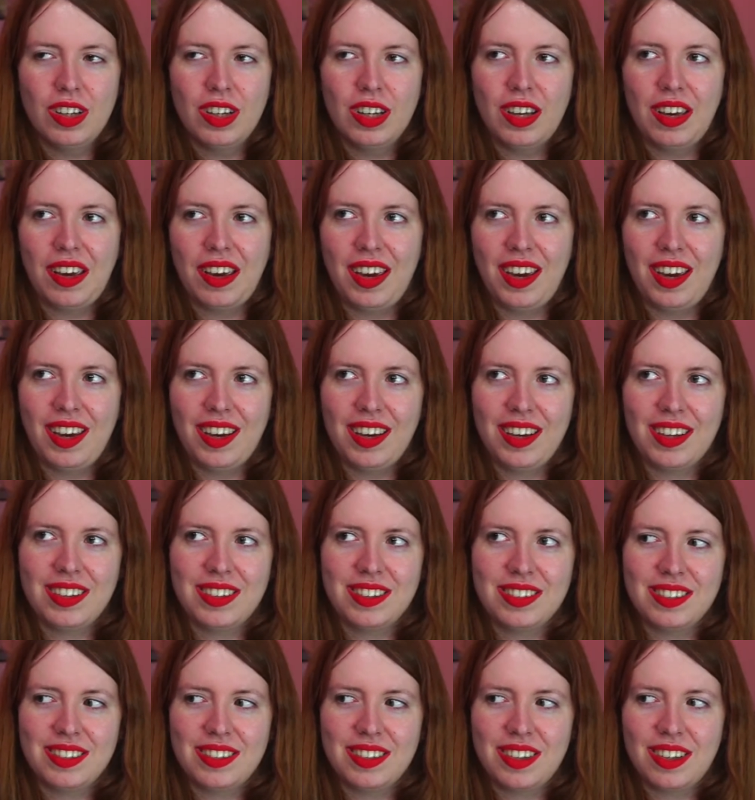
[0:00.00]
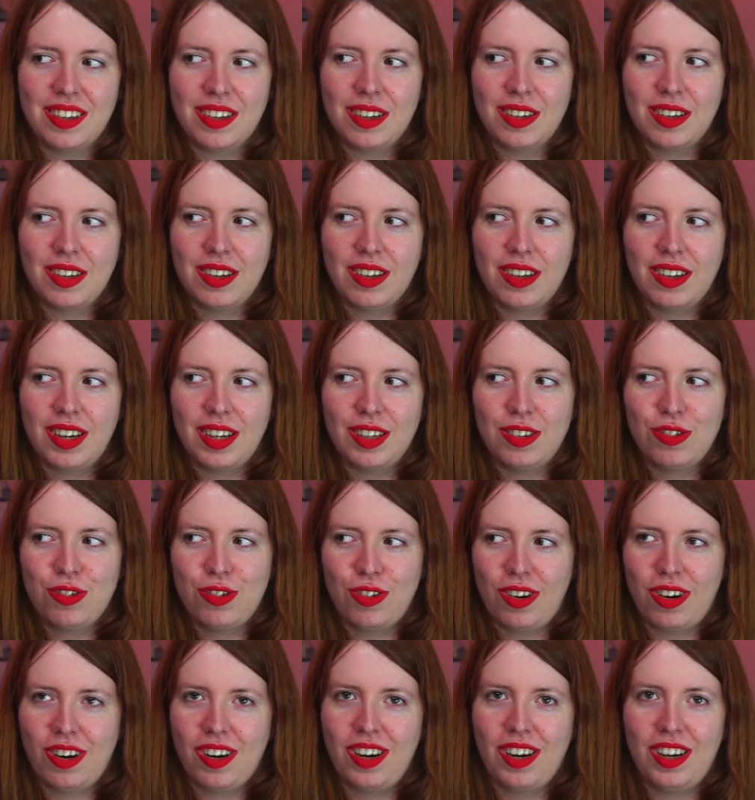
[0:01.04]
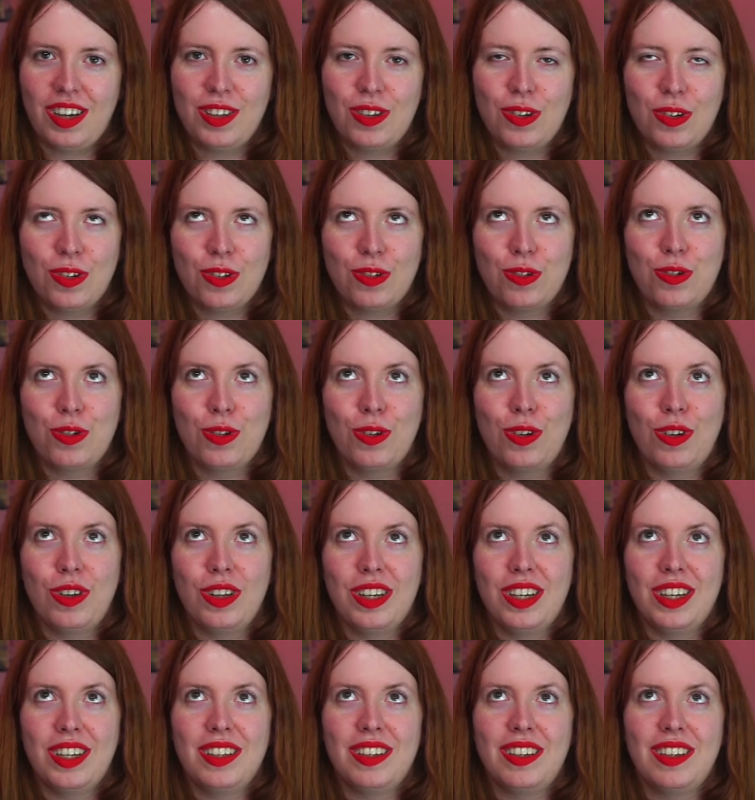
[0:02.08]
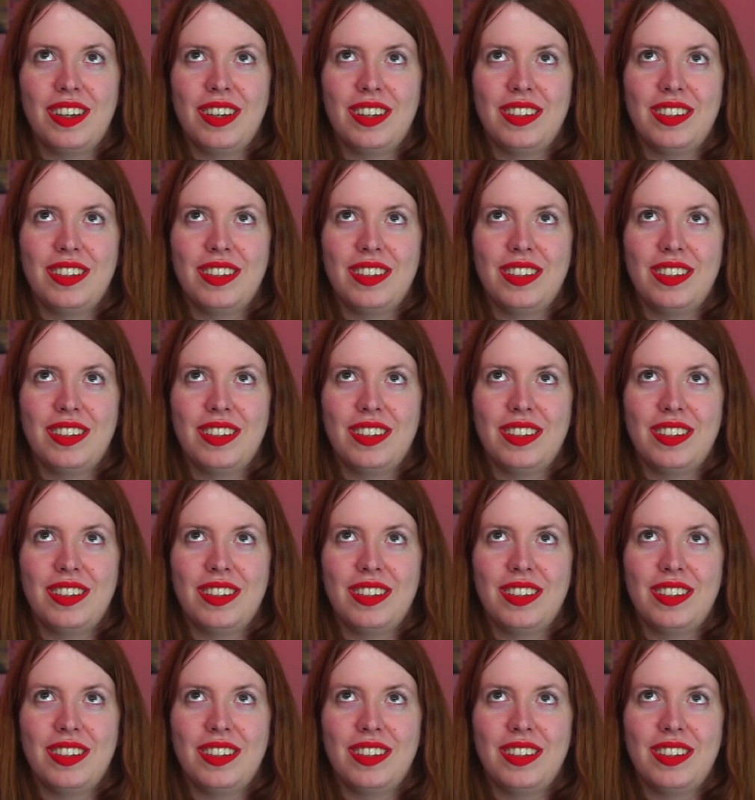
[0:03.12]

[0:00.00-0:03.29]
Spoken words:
And I try to control it.